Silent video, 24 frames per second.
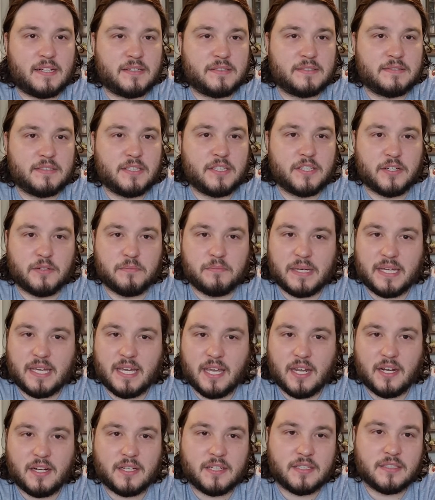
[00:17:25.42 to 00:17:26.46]
you know,
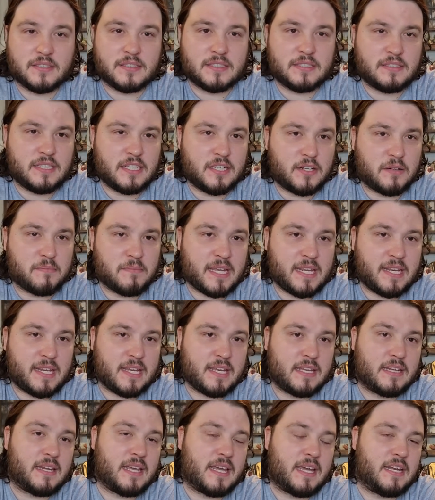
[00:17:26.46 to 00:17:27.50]
beginners,
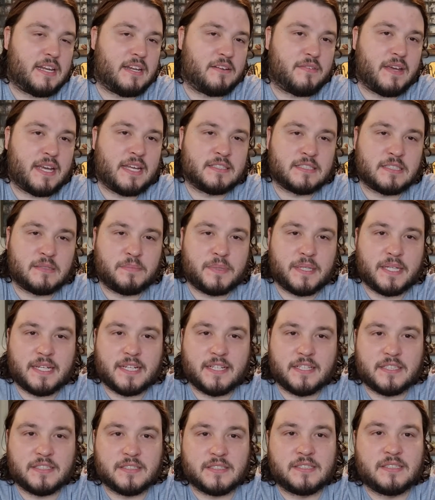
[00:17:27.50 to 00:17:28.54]
intermediate, and advanced
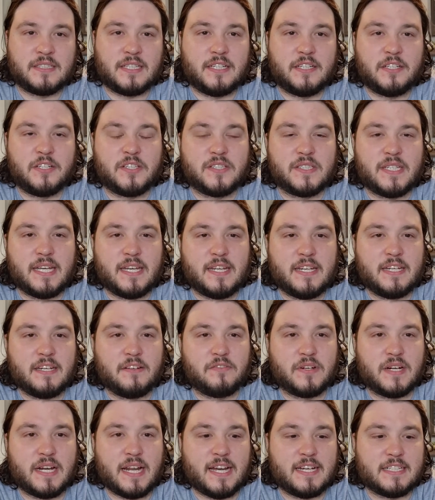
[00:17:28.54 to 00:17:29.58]
players understand
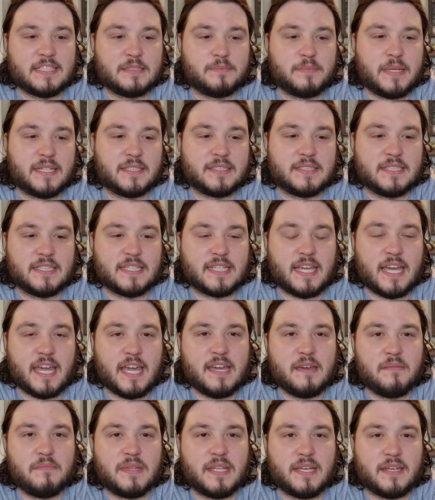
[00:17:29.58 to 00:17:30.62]
different aspects of the
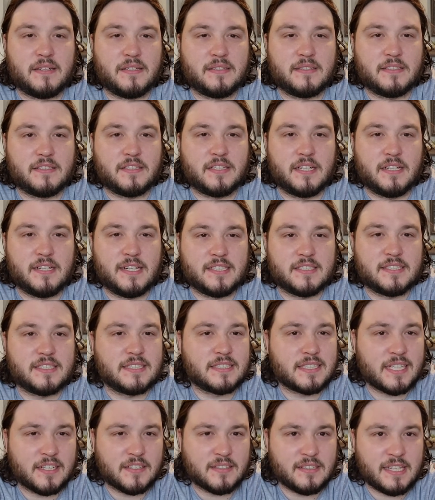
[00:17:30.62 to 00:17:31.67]
game that aren't
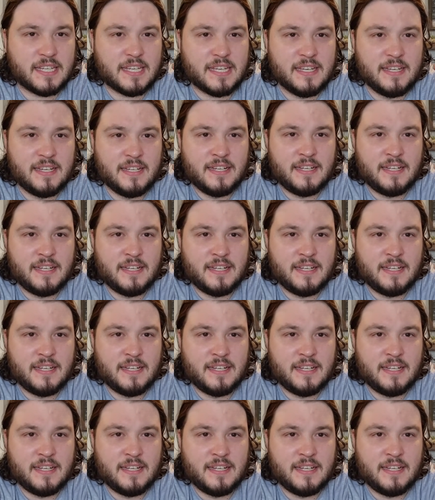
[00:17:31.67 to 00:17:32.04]
necessarily